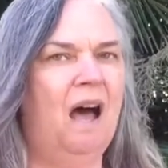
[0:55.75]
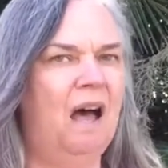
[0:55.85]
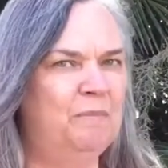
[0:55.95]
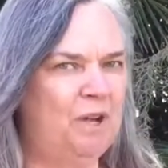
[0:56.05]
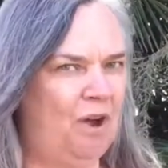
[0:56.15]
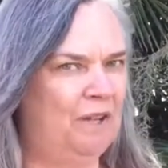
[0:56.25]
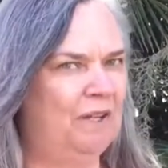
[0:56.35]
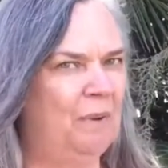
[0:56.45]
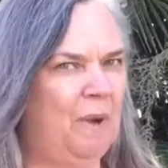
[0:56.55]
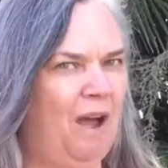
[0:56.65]
I'm
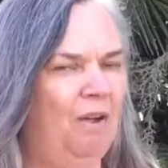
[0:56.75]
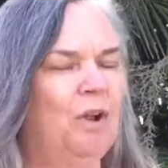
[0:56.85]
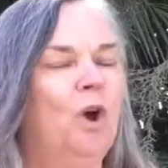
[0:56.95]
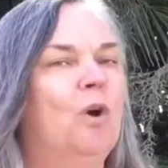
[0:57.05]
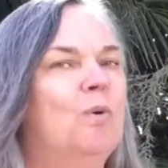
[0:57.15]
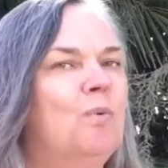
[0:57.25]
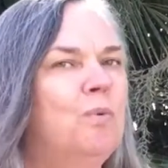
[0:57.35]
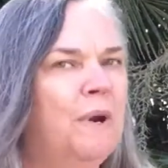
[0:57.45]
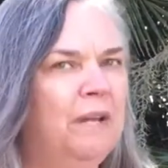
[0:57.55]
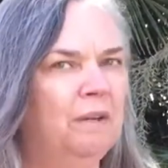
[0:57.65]
talking about
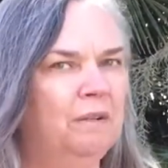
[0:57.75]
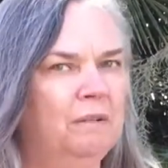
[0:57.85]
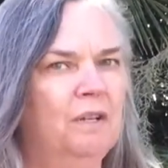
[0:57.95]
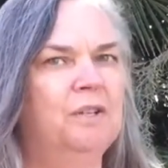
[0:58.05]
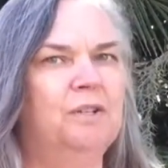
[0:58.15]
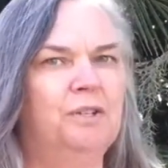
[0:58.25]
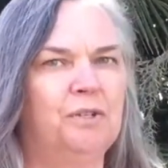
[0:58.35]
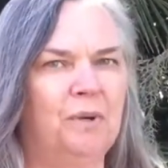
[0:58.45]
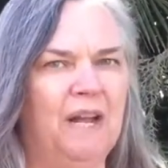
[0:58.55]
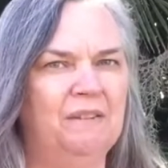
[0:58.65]
real
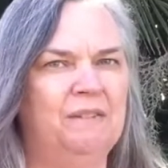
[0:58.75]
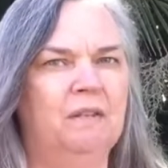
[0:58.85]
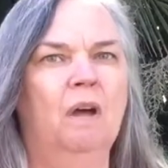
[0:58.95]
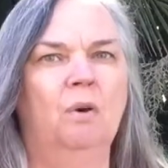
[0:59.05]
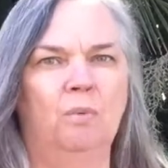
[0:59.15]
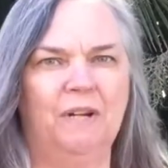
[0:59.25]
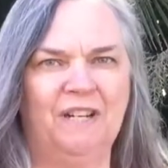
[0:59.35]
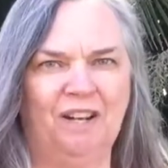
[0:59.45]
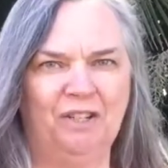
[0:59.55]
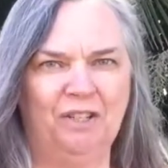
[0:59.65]
stress
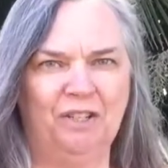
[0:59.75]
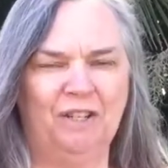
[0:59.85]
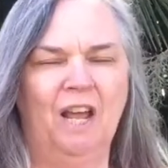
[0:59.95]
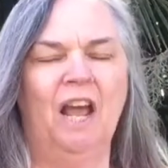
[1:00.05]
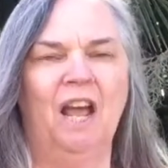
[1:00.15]
reduction